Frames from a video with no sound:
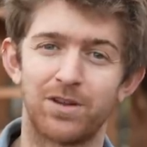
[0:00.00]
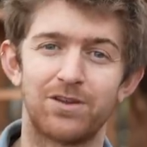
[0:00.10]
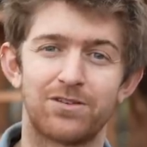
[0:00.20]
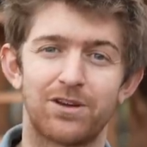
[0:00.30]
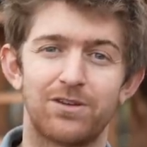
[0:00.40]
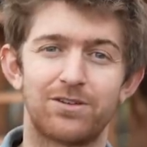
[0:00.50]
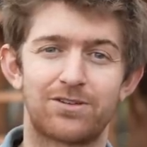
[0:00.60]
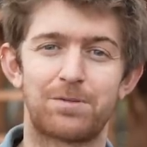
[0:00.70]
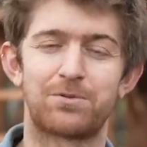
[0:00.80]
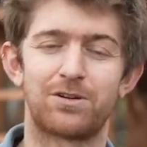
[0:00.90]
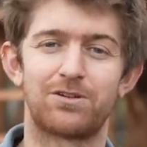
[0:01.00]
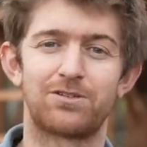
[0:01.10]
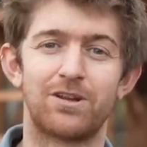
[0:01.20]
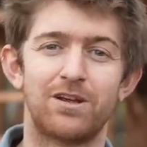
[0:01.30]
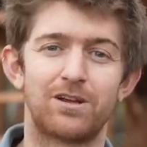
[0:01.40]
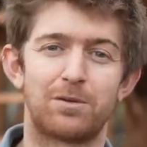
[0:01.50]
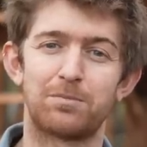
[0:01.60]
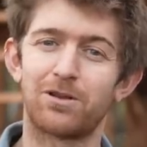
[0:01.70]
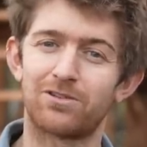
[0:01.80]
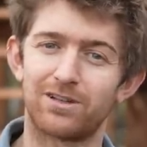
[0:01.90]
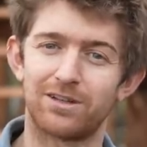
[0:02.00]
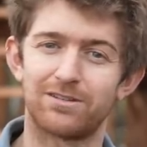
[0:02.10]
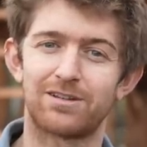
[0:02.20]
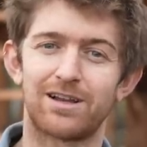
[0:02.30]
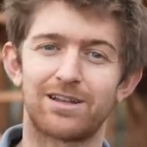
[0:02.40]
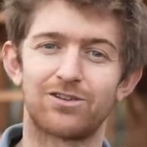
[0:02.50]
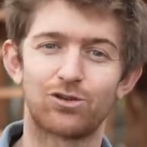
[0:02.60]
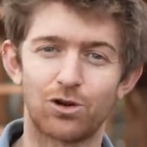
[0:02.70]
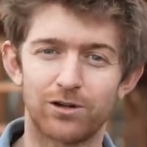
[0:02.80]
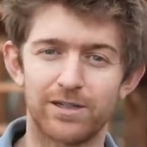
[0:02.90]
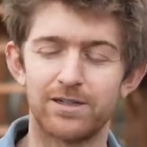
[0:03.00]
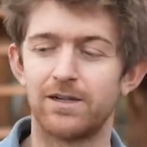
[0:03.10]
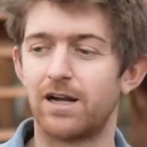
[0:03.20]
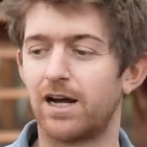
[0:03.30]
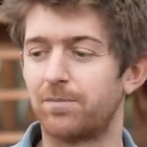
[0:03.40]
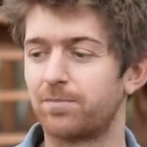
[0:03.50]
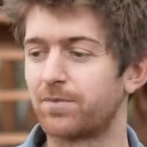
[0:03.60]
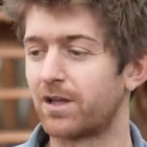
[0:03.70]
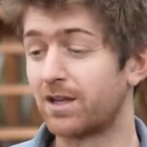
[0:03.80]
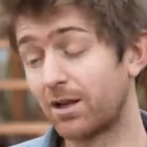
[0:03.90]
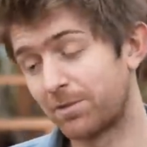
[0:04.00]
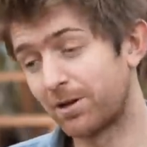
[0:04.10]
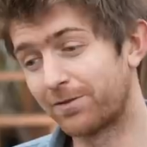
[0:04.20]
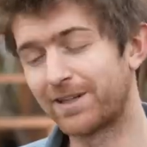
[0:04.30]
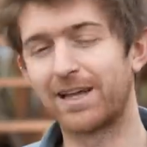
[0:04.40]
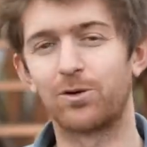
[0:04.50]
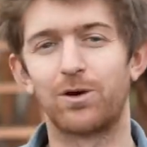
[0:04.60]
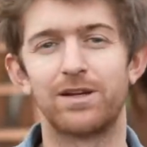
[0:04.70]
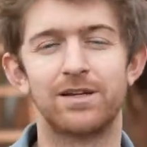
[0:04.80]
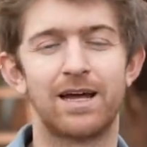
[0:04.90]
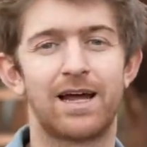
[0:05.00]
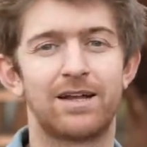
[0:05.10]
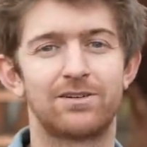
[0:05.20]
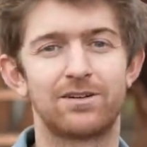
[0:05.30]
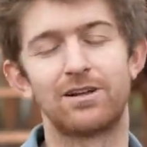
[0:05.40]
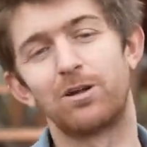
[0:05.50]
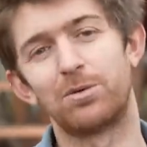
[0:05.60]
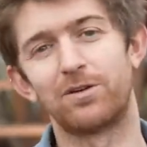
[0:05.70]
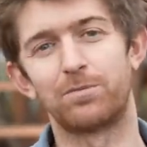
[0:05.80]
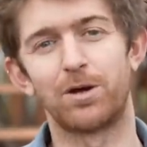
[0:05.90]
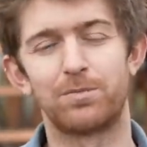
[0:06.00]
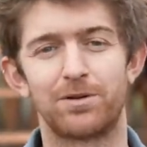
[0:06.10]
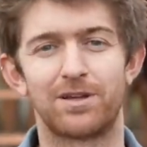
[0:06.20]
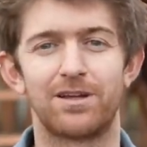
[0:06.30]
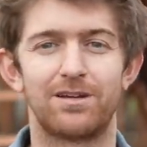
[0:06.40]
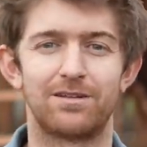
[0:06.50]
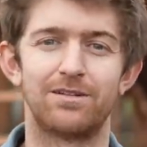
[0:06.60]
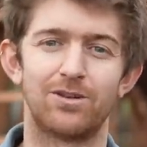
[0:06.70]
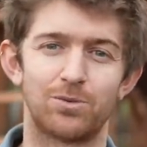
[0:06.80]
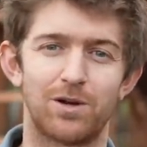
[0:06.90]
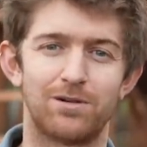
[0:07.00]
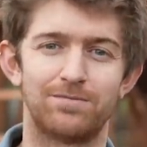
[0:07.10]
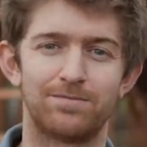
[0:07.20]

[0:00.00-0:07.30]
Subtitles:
So this episode is going to be mostly telling his story, a little bit of it anyway, and a little bit of boat building here as well.